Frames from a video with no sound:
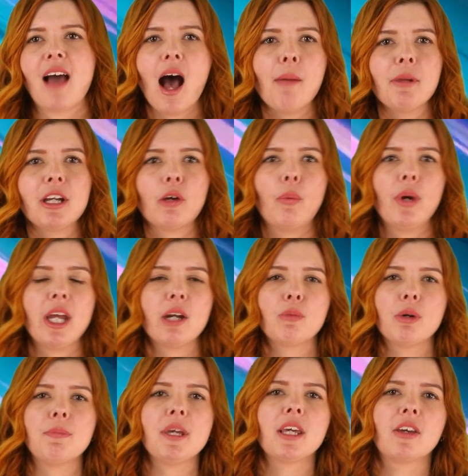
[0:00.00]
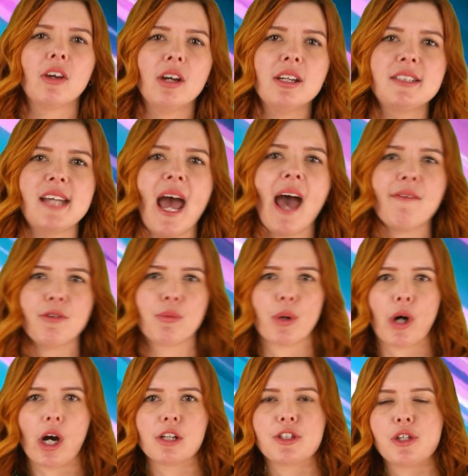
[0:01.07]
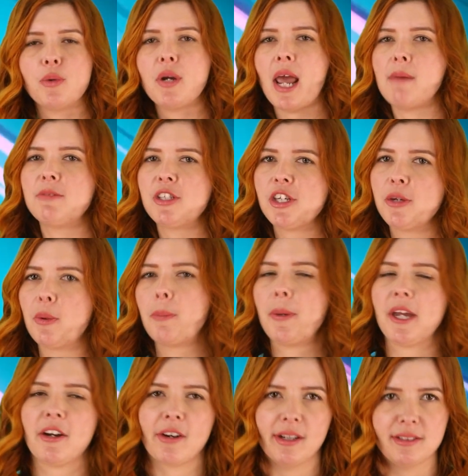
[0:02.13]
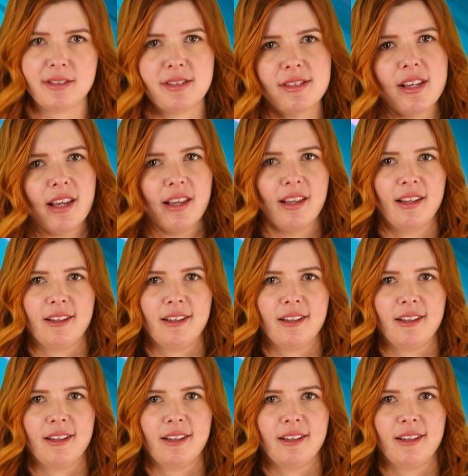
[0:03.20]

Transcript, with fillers: Goblin Queen would be good to have in regards to an MCU appearance.